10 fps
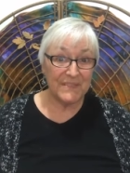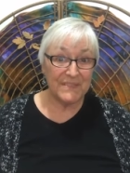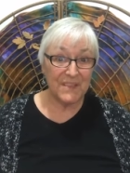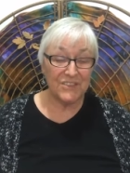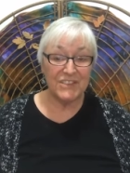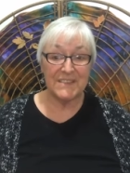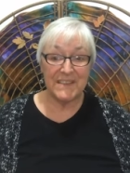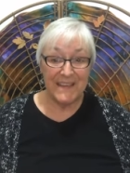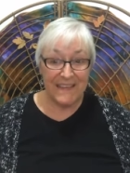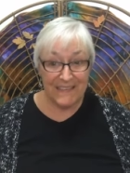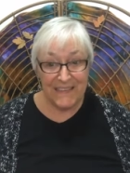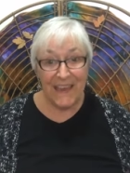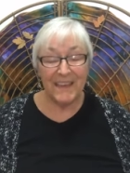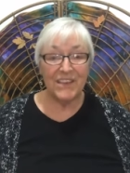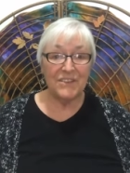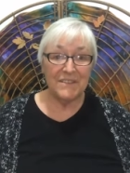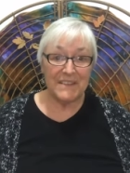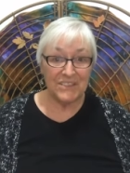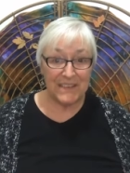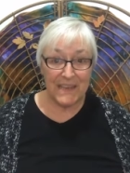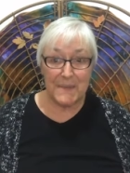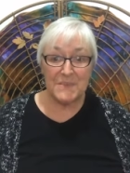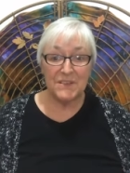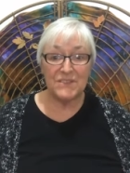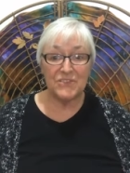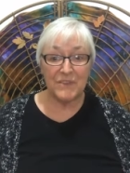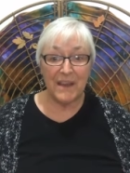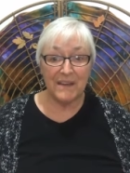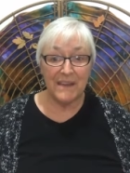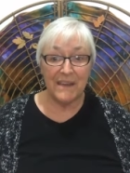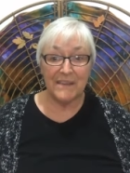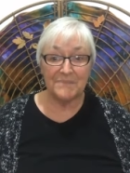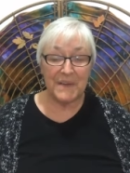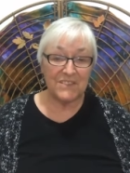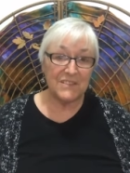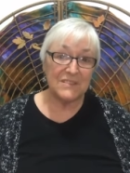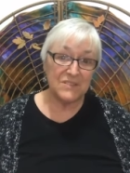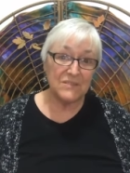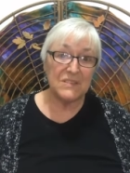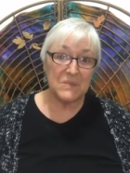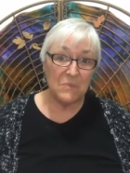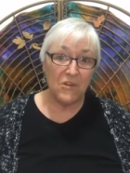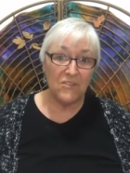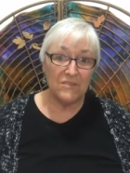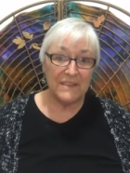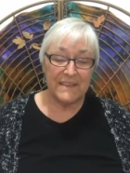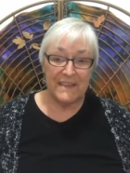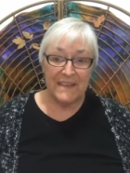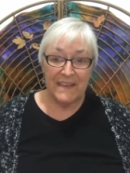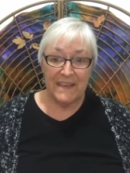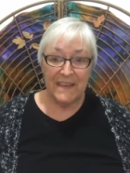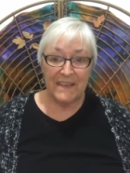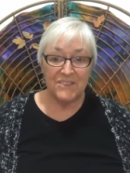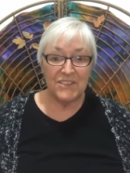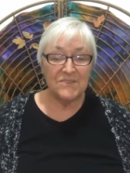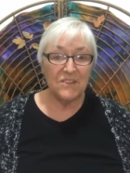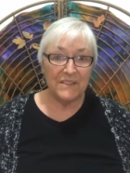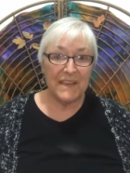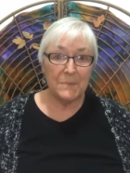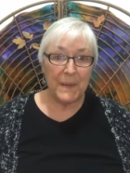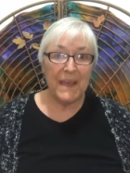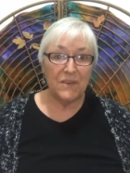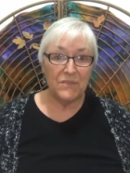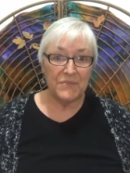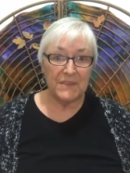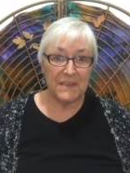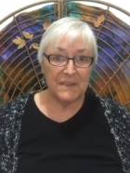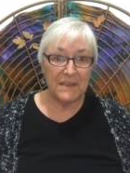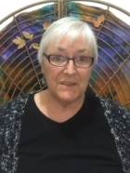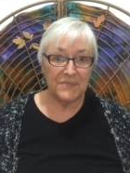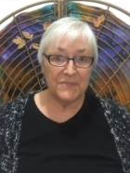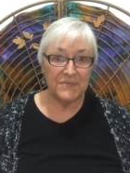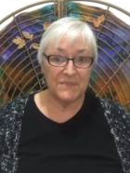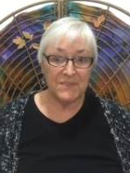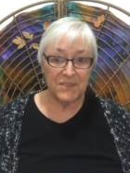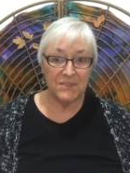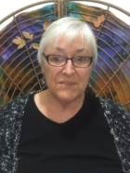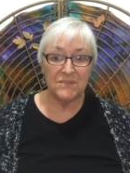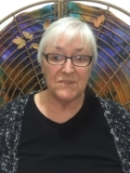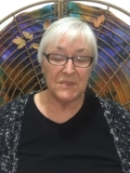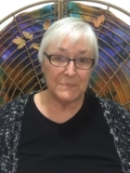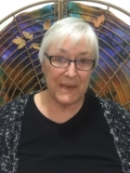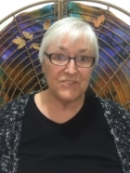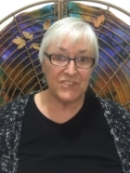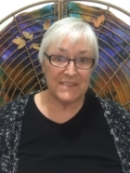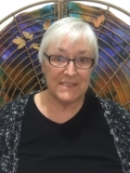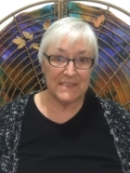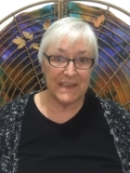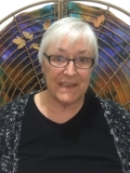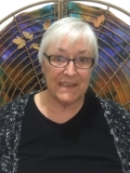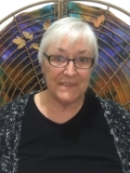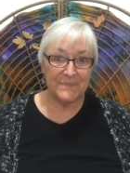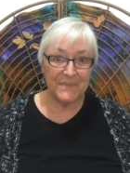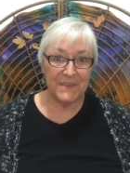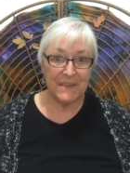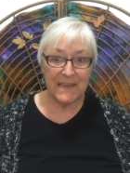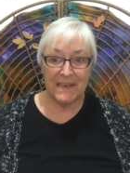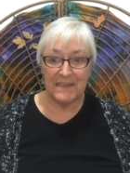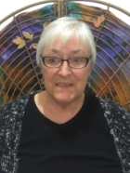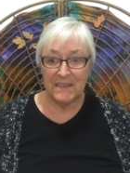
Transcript: So she's yanking on it. She keeps on struggling, but she's too small and she's not yet powerful enough to budge the stake, okay?